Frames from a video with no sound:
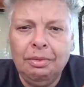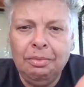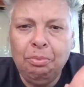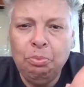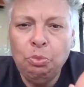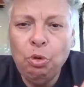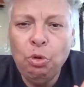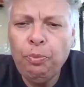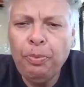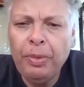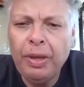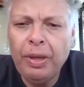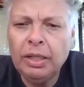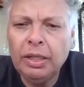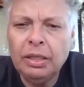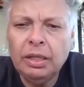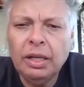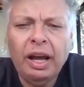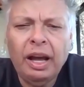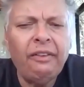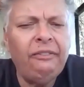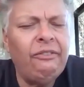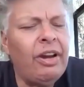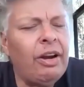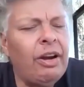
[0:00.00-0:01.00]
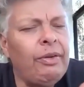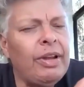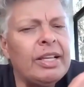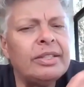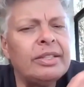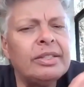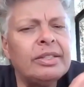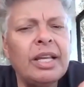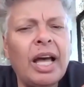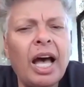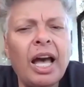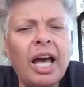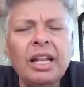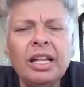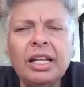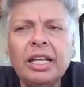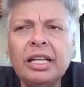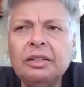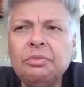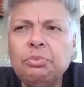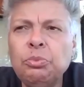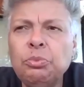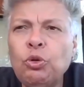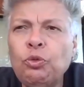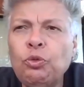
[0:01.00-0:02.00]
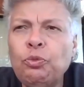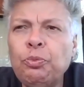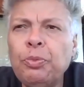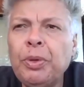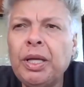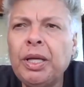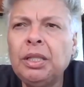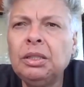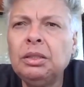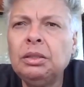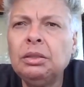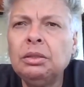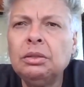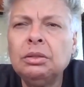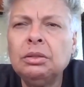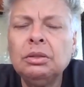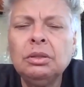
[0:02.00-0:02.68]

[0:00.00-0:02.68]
movement, a very silent movement